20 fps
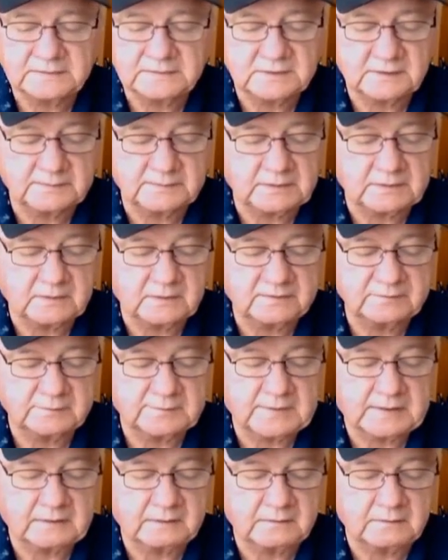He's coming off a
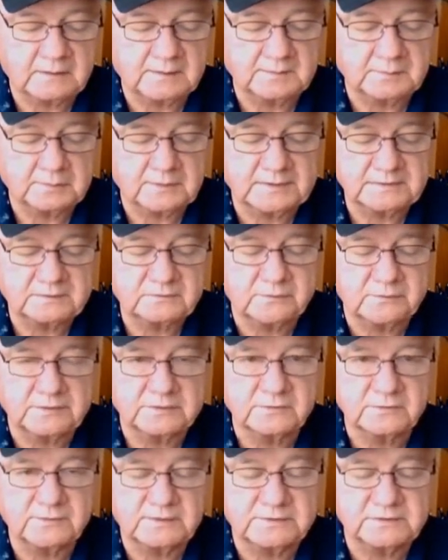power run place
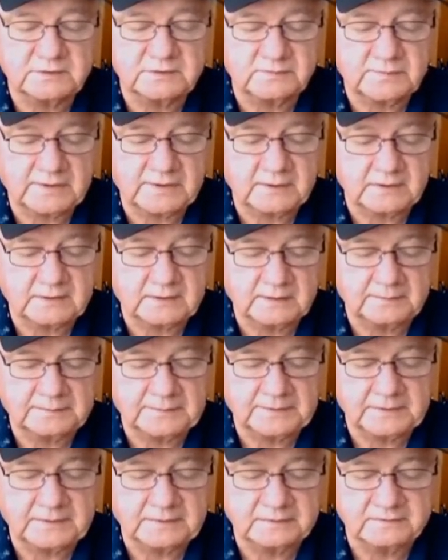finish, facing better
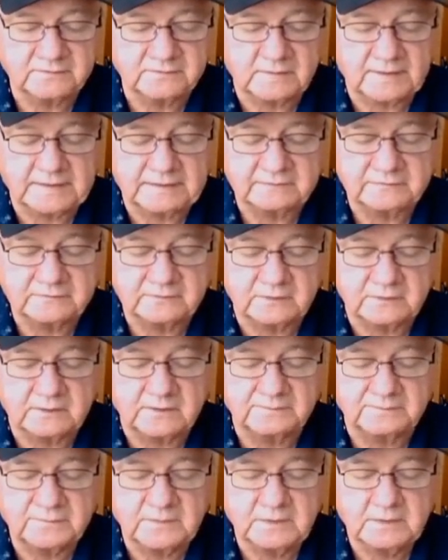company in his last
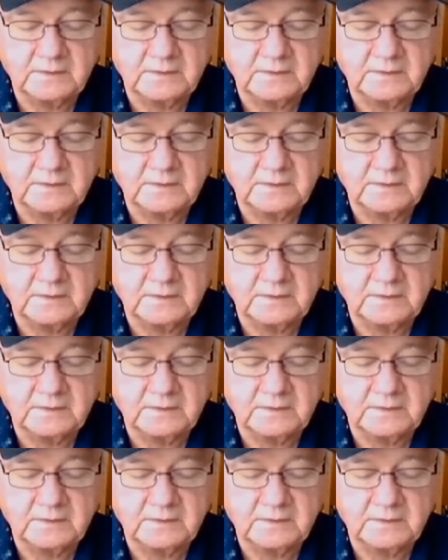start.